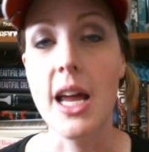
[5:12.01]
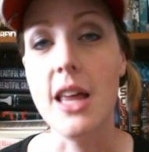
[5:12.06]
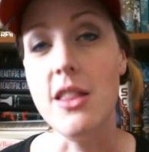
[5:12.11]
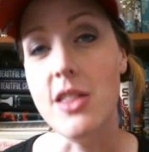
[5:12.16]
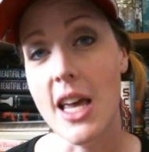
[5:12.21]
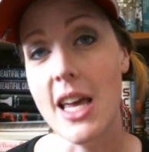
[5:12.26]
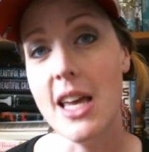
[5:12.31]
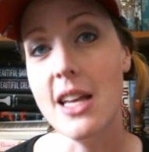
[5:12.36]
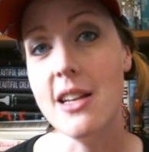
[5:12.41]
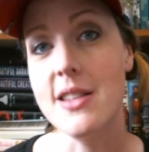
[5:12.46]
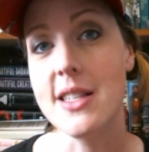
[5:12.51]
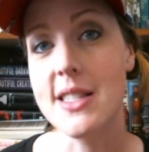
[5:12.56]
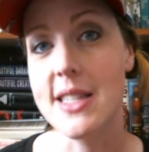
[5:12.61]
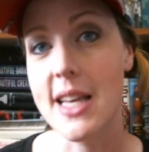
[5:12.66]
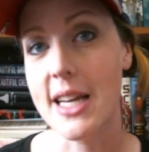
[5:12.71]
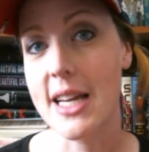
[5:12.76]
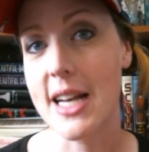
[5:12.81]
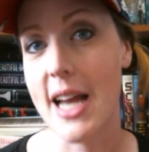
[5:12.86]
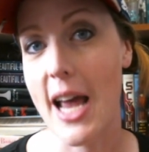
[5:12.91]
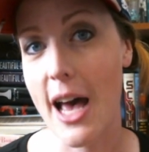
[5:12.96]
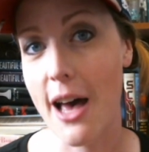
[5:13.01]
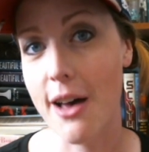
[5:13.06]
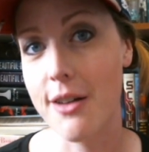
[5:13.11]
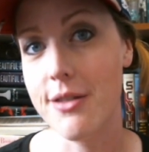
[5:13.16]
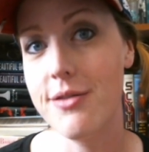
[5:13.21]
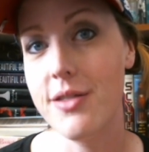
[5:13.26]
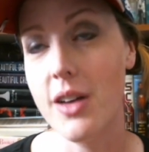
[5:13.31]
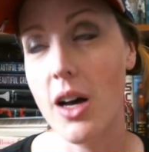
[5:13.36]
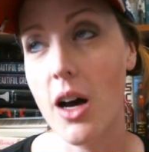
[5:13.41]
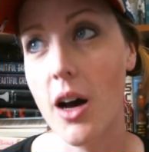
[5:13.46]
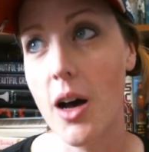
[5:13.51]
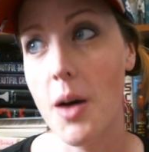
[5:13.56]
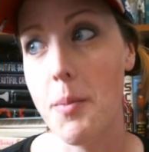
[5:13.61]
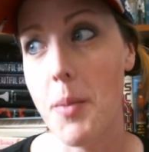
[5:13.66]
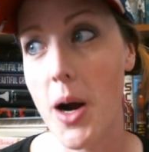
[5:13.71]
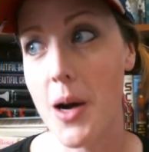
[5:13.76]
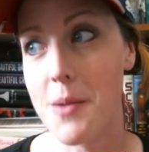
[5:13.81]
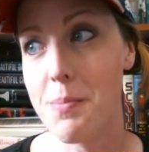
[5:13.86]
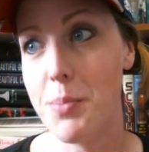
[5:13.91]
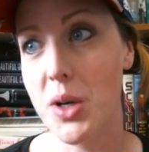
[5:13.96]
And then the second half
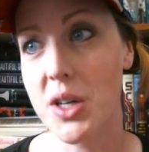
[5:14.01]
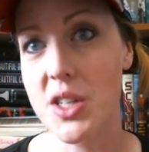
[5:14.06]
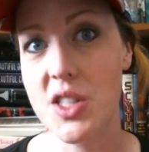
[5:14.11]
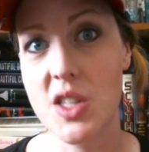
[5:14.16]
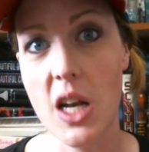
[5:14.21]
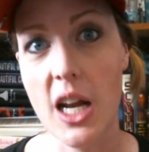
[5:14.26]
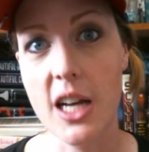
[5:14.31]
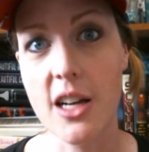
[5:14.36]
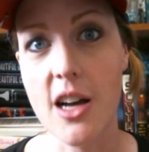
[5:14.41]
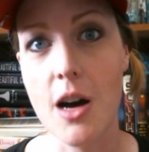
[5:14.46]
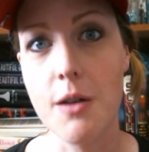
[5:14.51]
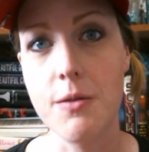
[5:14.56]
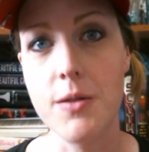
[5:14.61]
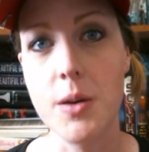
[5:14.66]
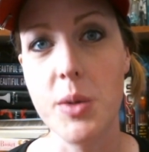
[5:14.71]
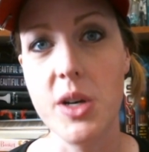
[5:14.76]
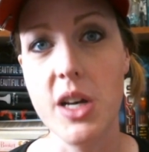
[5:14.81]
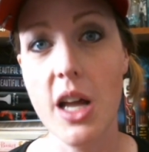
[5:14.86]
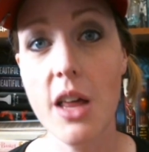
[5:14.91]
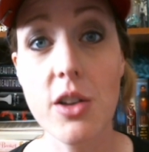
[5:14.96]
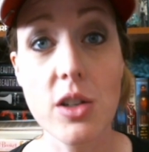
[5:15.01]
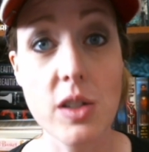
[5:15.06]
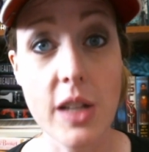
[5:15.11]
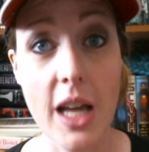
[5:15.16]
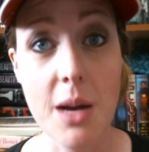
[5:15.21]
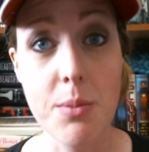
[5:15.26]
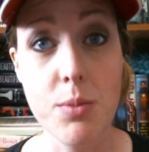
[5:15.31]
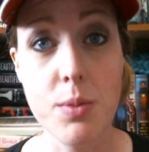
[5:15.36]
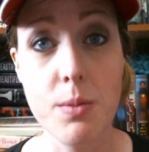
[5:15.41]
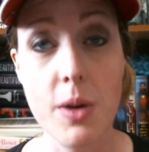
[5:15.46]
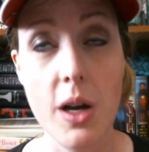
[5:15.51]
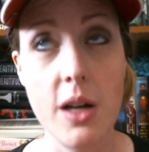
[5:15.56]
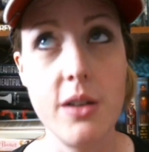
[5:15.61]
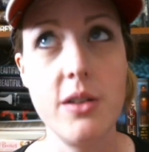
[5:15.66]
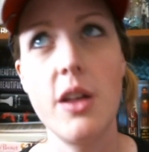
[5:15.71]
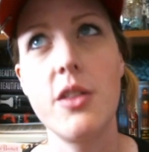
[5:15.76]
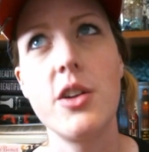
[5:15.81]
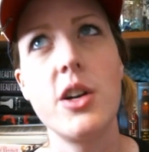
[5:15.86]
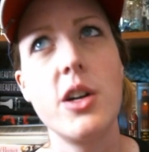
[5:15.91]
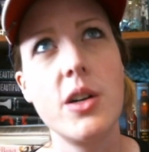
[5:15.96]
are books that I got from another,
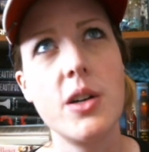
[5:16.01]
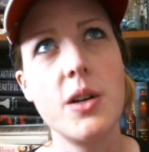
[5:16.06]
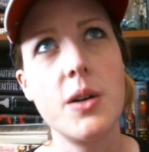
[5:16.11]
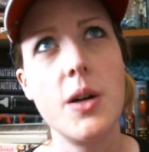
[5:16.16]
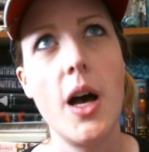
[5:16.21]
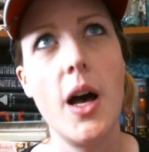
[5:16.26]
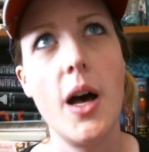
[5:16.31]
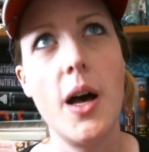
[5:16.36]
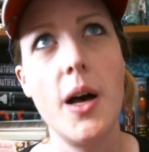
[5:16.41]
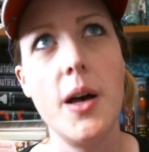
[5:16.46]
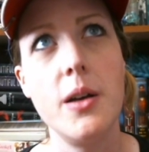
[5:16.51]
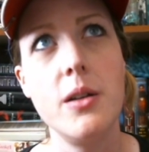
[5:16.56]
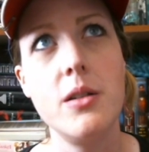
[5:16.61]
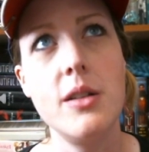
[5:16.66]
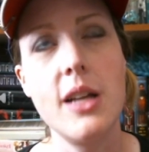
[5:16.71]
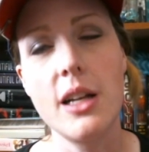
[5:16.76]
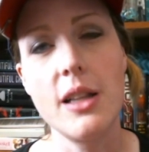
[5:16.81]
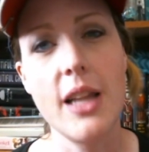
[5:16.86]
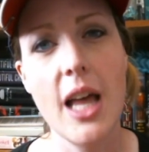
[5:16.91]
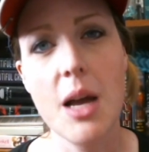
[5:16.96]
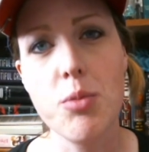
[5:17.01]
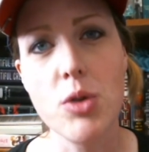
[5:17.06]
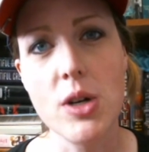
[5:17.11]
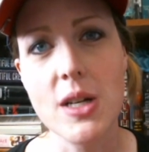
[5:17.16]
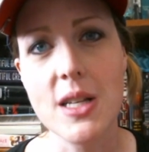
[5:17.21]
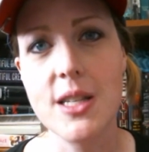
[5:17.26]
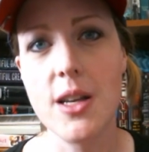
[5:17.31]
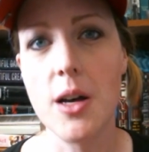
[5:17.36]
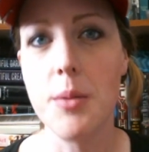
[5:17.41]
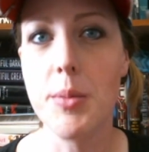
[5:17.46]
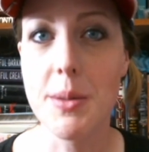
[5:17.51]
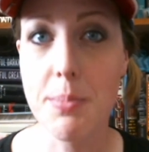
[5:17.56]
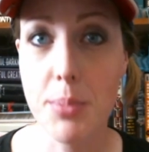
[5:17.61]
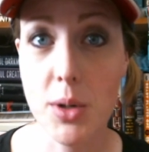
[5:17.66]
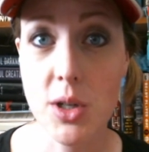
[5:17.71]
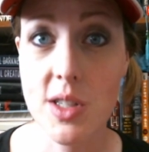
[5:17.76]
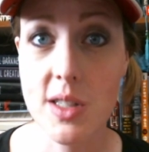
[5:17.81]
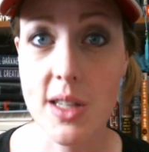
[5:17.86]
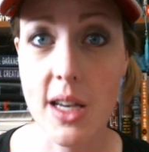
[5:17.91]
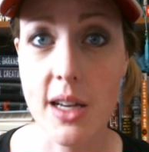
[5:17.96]
not a library sale, but a
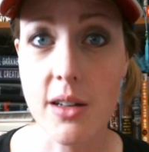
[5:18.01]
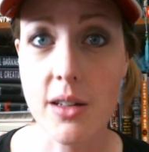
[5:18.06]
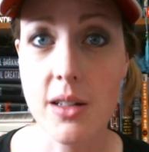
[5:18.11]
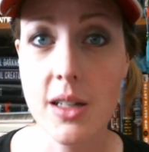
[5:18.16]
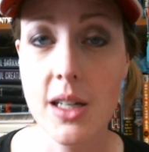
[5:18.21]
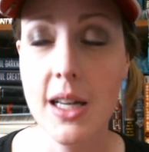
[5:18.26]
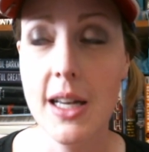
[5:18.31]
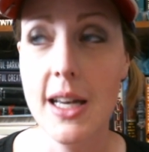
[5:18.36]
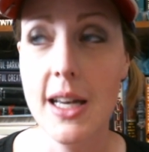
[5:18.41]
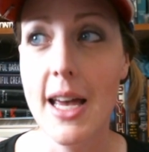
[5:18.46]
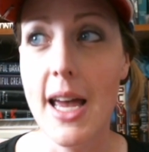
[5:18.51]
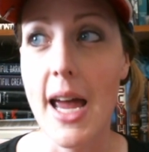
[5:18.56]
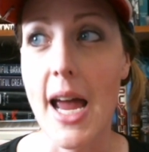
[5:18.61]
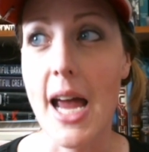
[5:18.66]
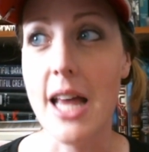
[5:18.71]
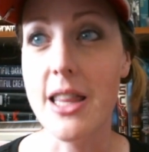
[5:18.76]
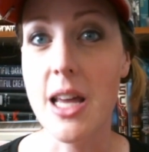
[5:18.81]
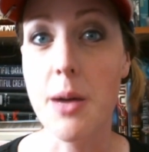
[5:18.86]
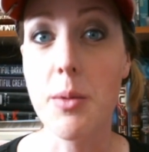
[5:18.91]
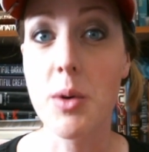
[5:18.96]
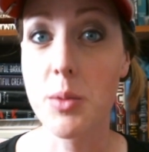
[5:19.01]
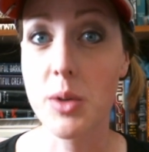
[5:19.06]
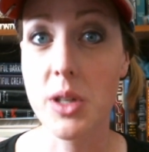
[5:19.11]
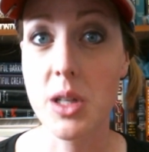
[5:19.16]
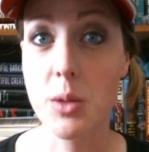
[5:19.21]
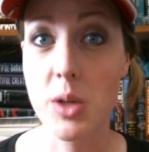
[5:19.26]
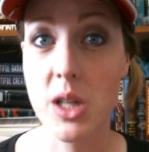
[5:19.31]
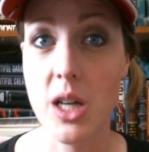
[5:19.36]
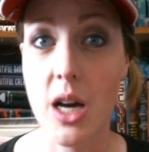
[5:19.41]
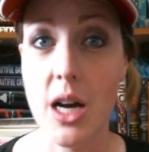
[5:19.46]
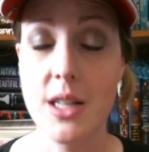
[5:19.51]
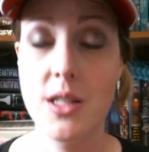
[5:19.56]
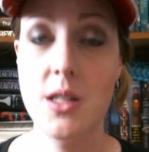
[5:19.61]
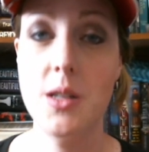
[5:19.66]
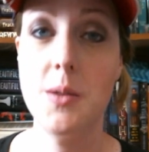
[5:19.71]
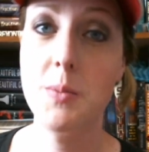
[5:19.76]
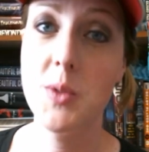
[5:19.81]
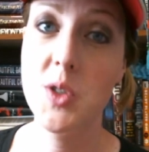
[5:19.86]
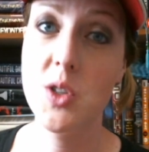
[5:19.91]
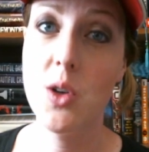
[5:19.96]
book sale, and they were really, really
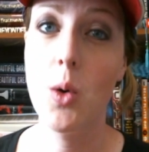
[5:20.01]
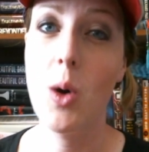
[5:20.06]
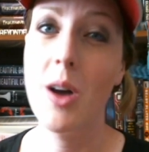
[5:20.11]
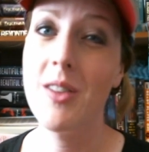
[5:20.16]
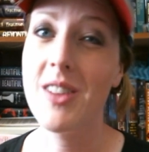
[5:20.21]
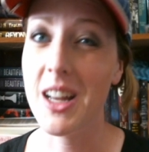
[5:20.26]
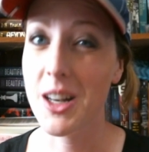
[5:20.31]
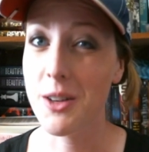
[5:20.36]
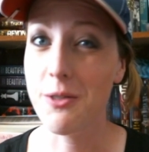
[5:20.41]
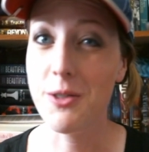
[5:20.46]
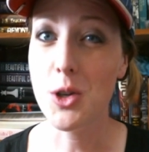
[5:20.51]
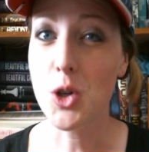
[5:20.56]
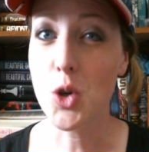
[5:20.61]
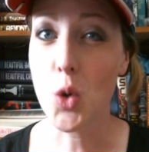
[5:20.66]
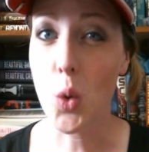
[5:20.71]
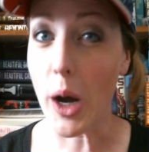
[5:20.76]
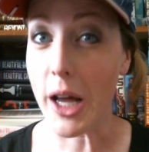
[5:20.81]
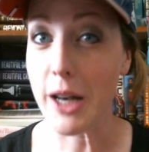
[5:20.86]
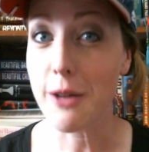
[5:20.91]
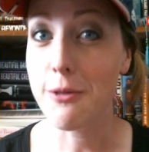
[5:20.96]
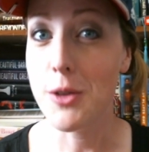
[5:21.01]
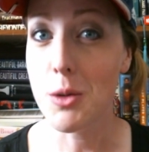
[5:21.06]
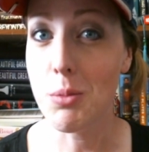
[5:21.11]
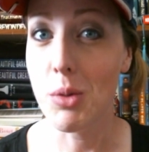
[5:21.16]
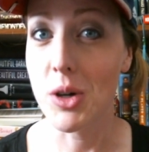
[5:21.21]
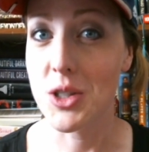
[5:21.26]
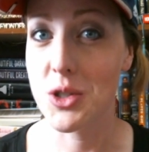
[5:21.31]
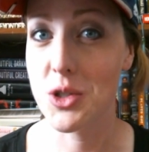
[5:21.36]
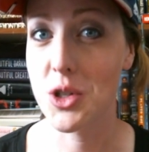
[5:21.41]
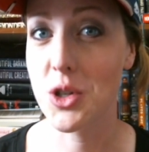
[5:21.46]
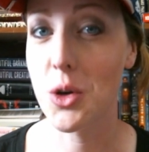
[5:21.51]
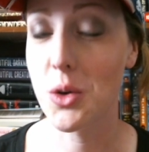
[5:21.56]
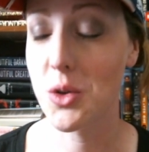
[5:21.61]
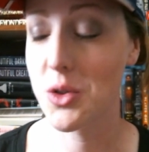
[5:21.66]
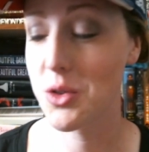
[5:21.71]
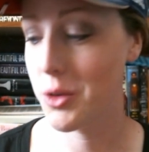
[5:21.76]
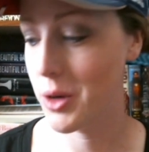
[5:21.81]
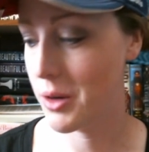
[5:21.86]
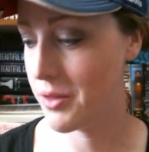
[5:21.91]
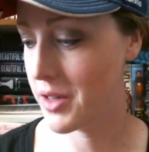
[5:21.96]
awesome. So I've got quite a few books to go
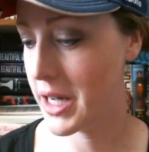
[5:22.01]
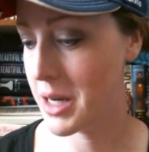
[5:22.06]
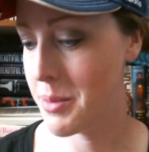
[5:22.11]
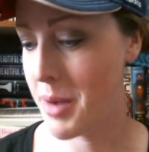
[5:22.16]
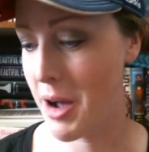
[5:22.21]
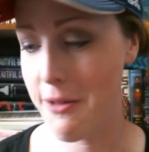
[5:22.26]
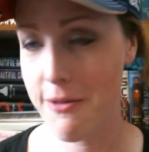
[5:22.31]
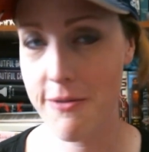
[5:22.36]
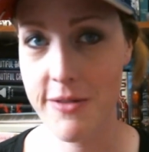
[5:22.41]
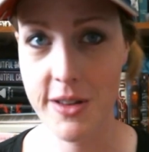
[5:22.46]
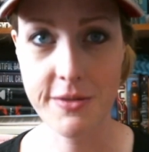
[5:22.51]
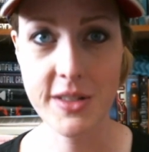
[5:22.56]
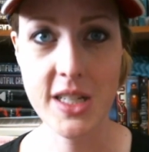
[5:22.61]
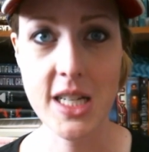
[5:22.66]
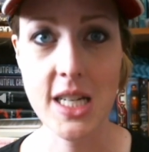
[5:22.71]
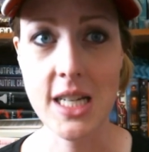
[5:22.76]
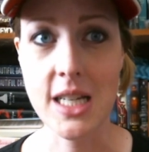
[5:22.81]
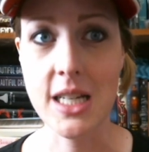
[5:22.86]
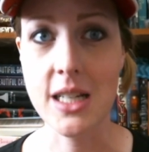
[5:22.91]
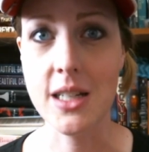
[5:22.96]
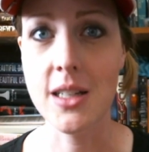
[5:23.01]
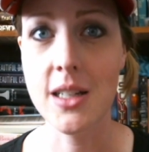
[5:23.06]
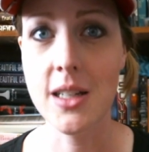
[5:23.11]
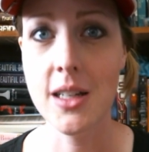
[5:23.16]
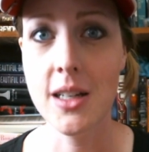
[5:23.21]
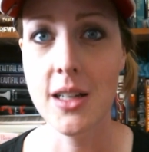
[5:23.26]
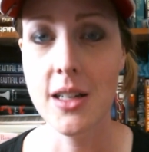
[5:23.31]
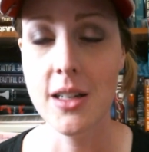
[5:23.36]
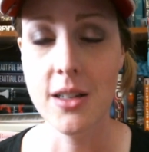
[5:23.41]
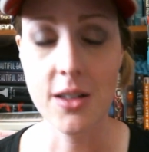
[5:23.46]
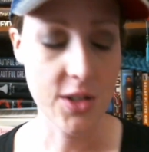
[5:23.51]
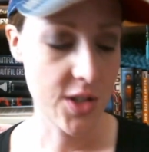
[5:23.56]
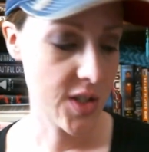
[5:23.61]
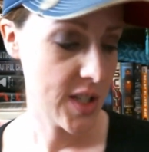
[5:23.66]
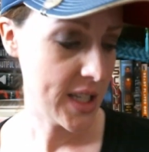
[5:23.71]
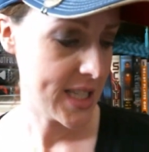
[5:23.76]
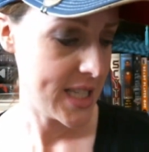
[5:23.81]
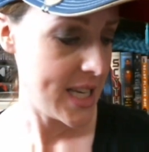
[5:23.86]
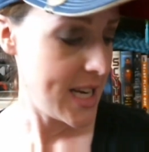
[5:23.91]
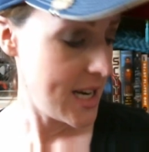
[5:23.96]
through. I've got about 15 or
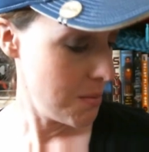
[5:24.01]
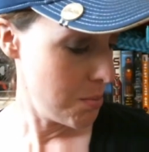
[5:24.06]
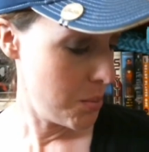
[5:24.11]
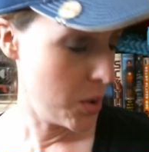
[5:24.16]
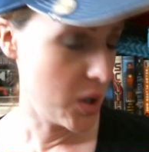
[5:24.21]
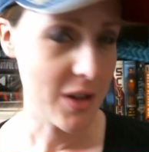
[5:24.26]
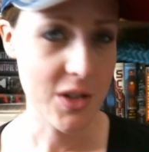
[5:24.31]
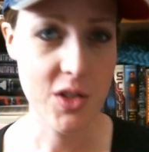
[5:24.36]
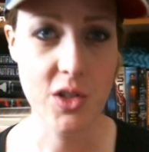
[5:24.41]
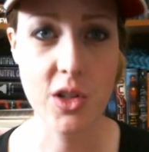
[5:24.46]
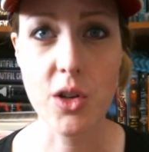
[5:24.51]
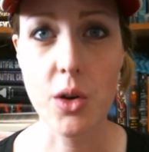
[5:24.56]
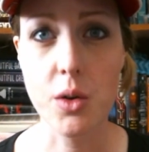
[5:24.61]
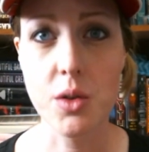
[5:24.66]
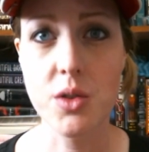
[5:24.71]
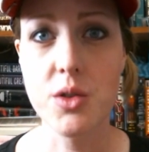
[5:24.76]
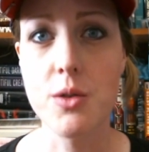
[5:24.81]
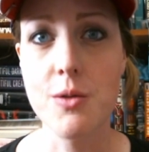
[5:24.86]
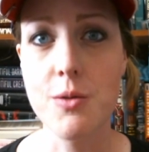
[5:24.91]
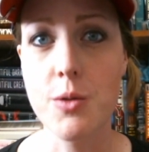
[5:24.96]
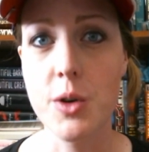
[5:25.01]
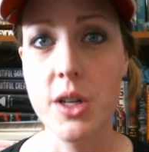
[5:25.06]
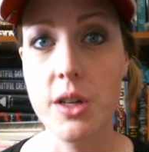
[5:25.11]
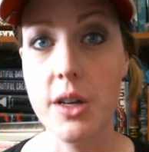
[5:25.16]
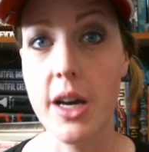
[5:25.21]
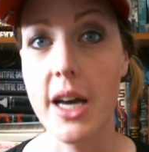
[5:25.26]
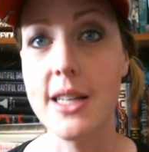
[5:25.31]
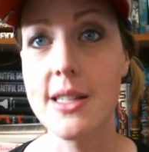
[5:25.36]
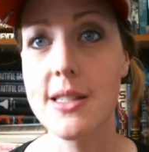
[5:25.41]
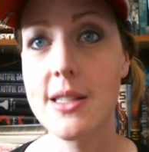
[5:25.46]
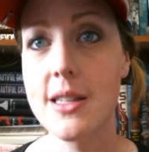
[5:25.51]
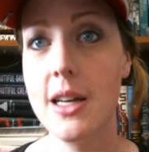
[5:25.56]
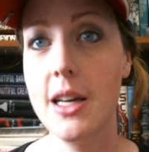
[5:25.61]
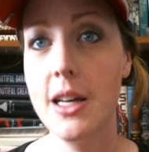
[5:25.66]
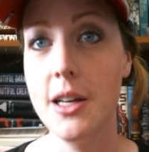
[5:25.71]
16 books to go through for you guys.